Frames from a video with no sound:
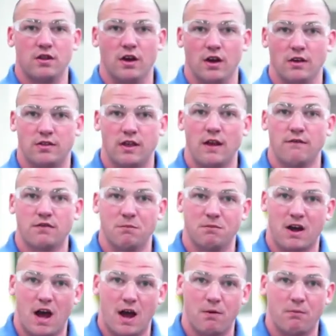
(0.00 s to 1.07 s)
to save some
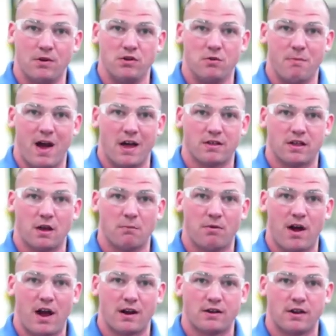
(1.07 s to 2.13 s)
time in your masking
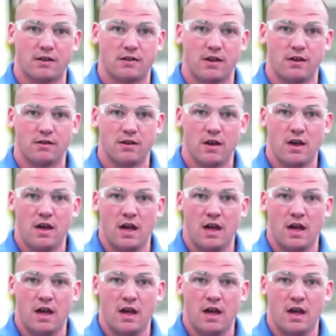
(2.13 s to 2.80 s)
practices.